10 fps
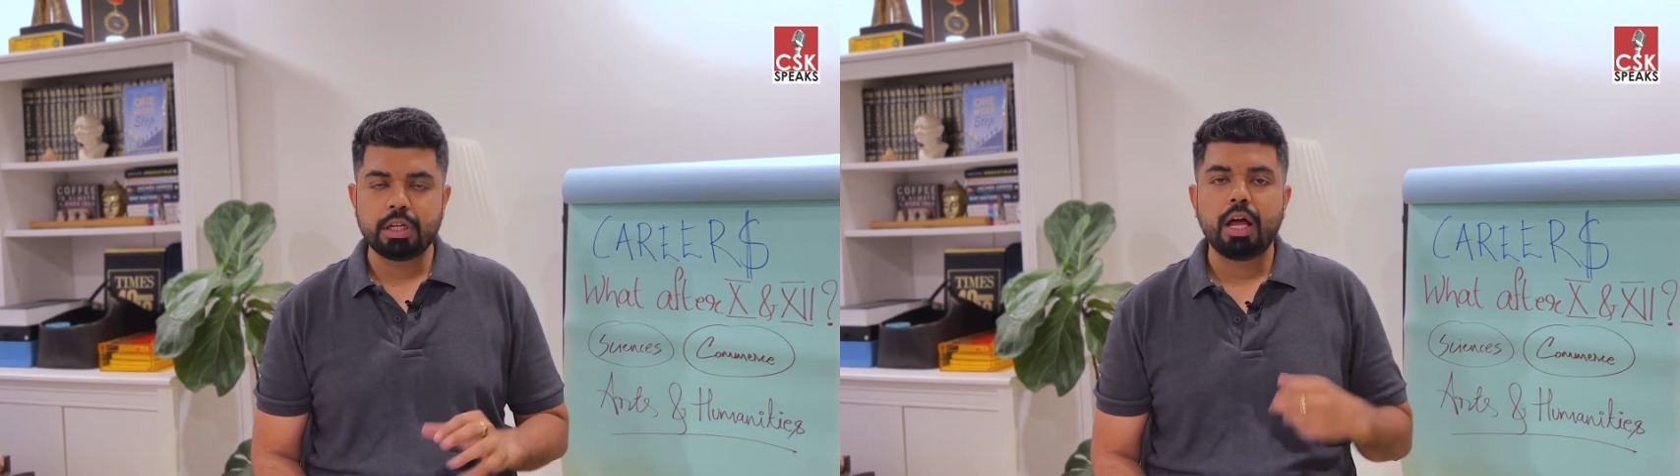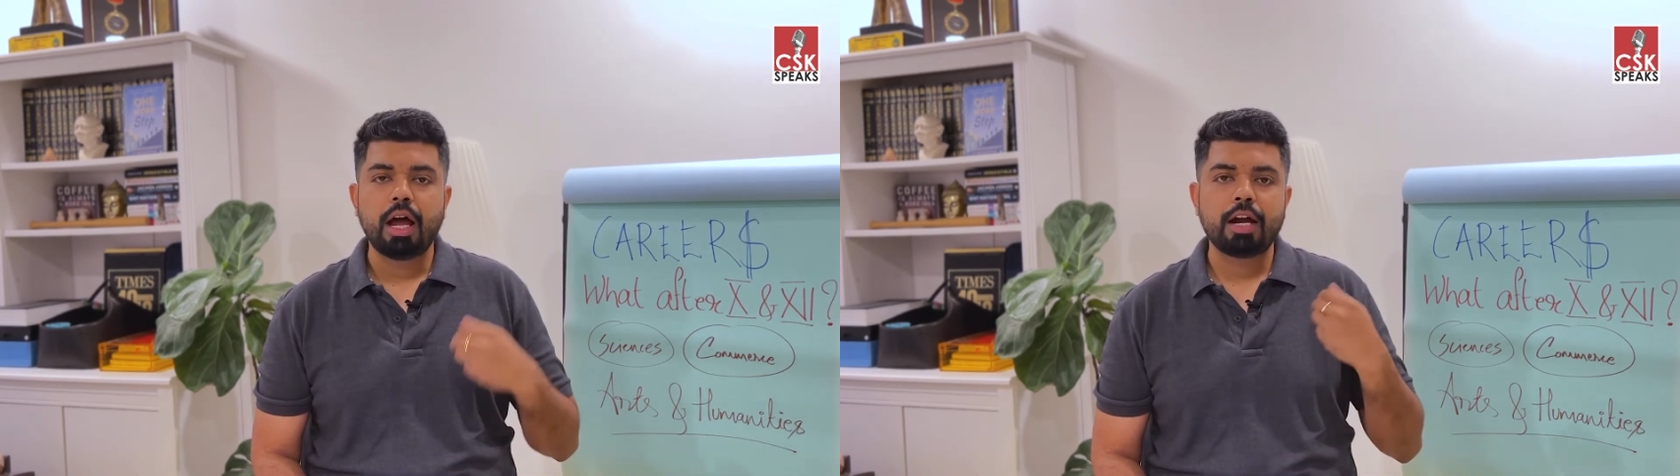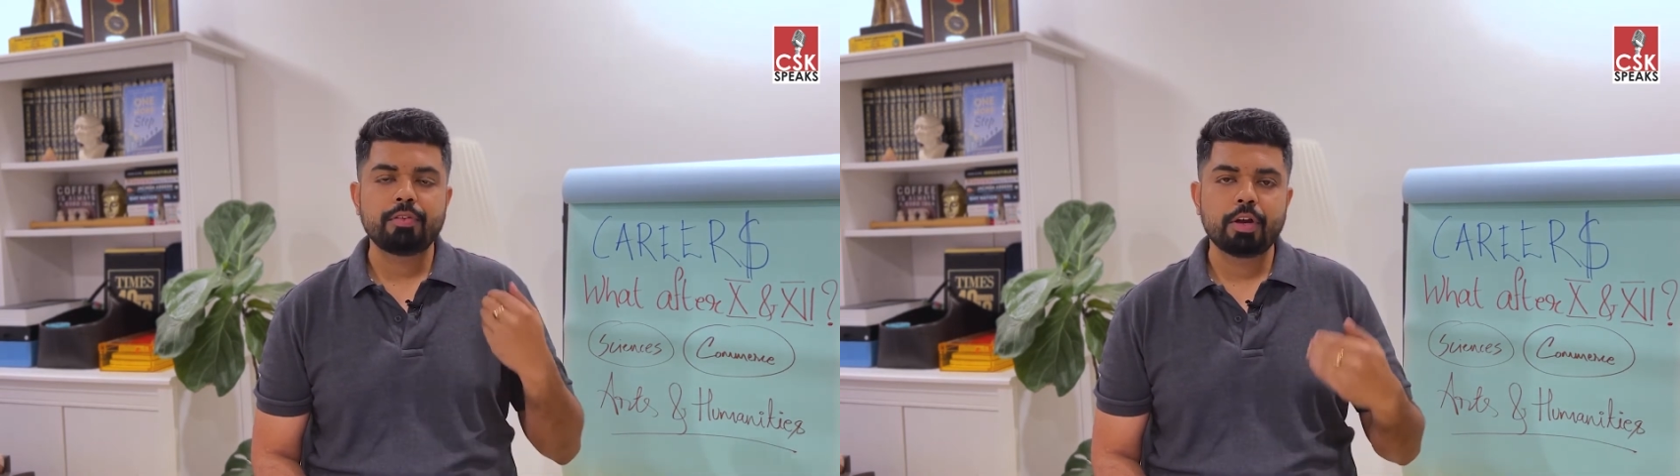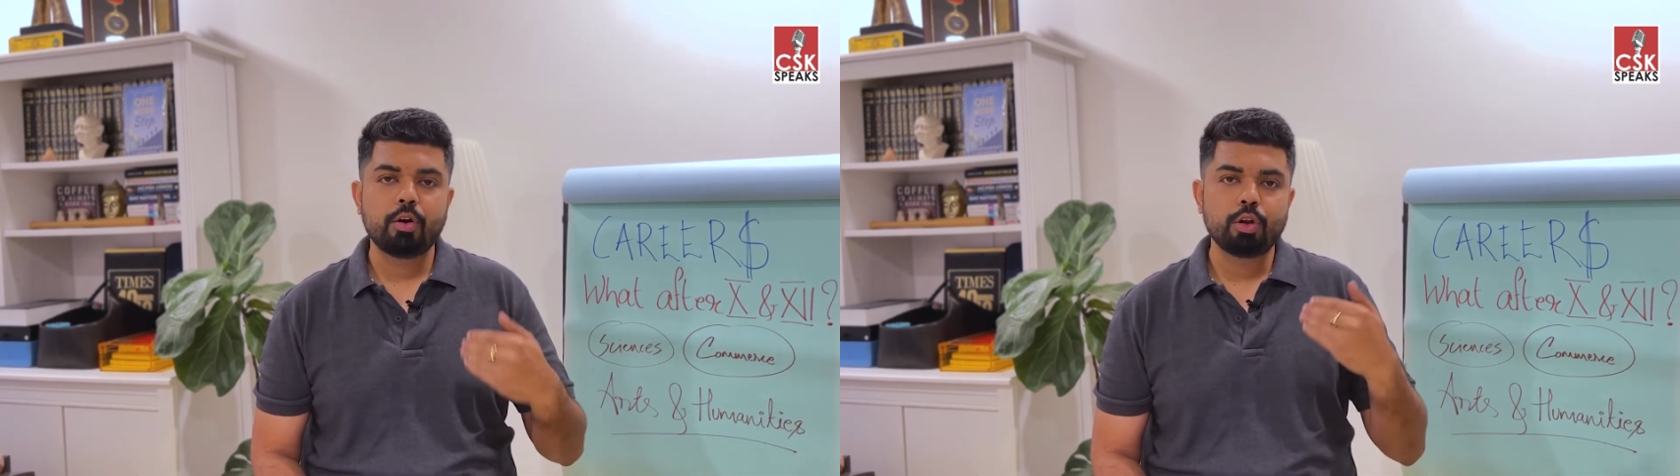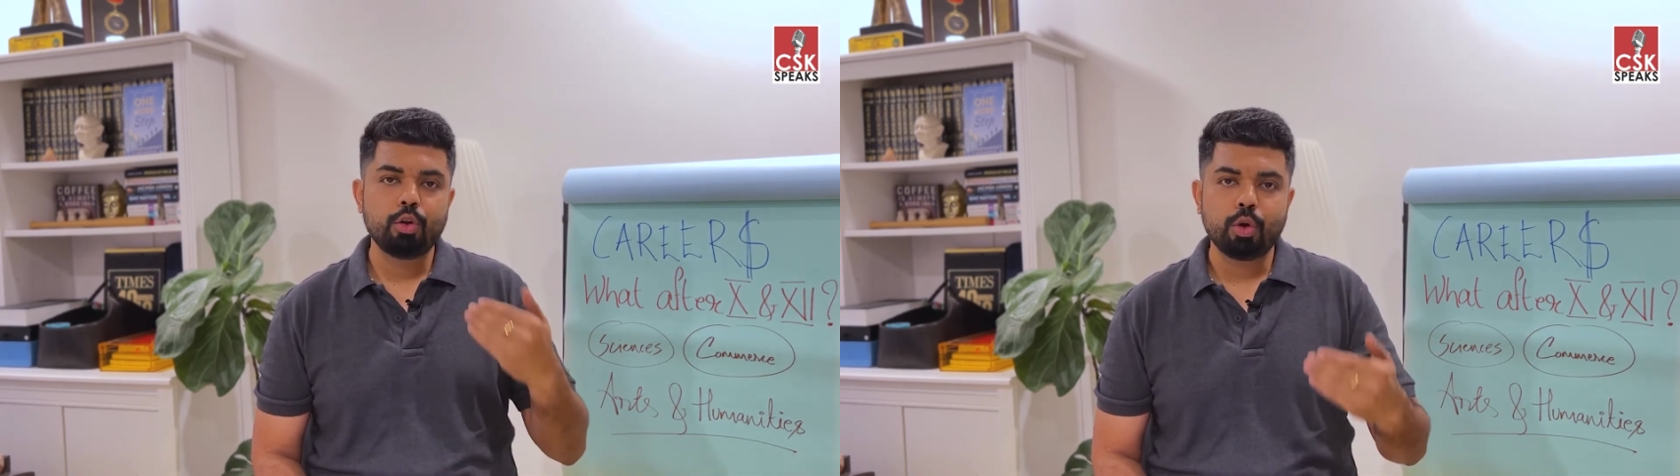and we are going to
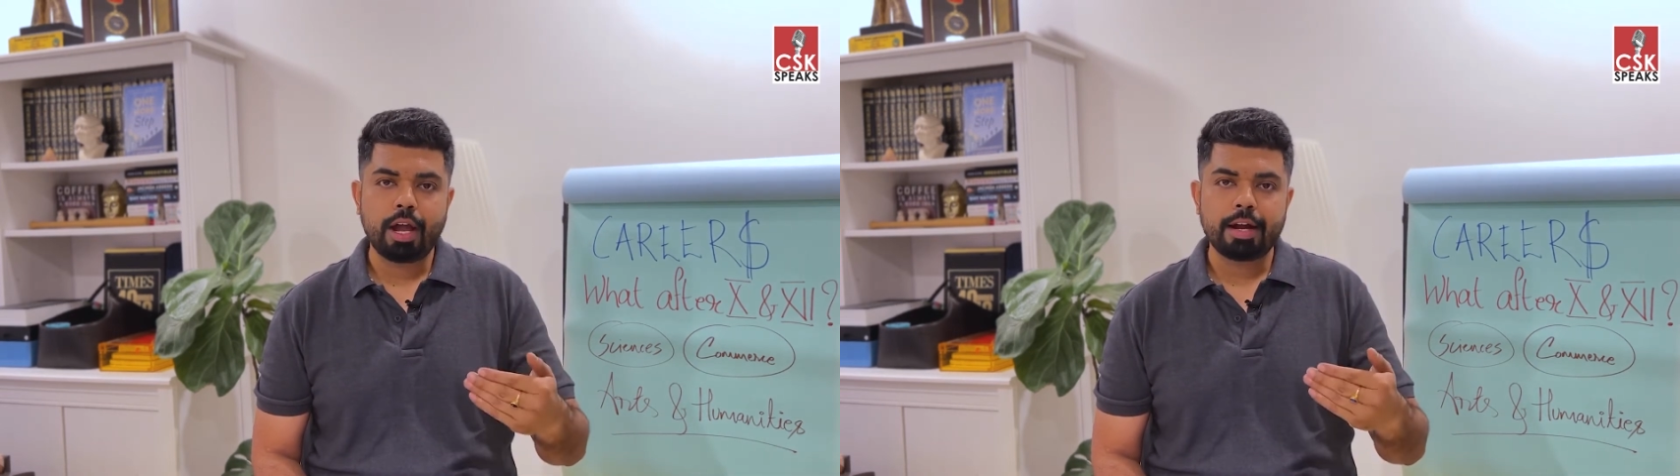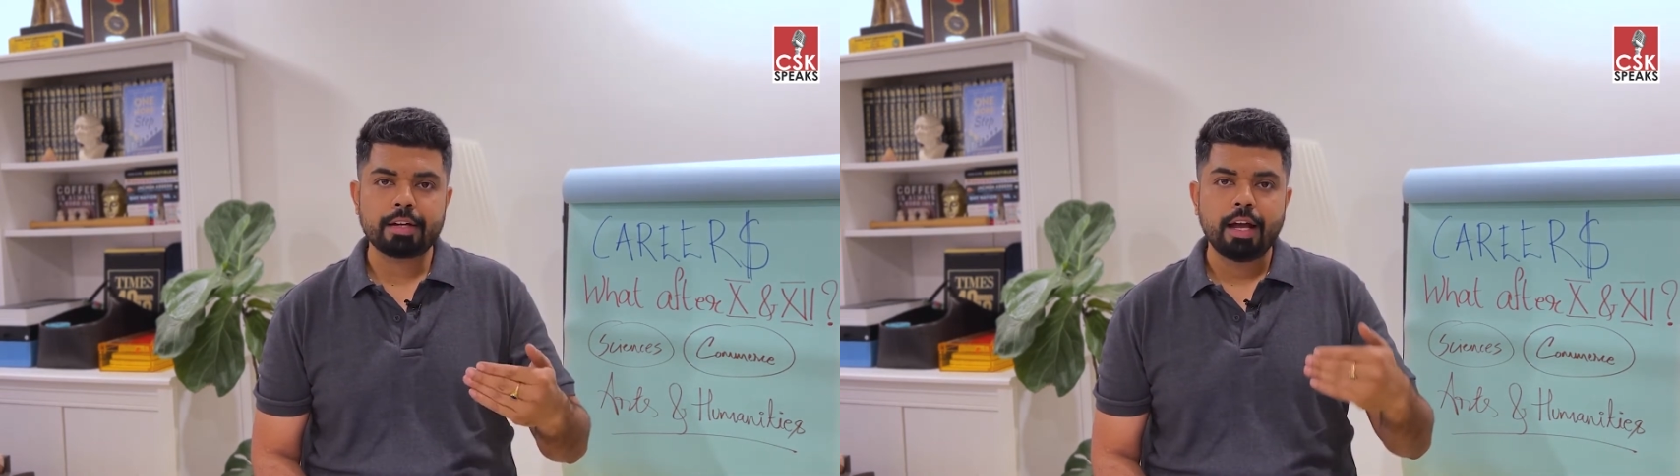look at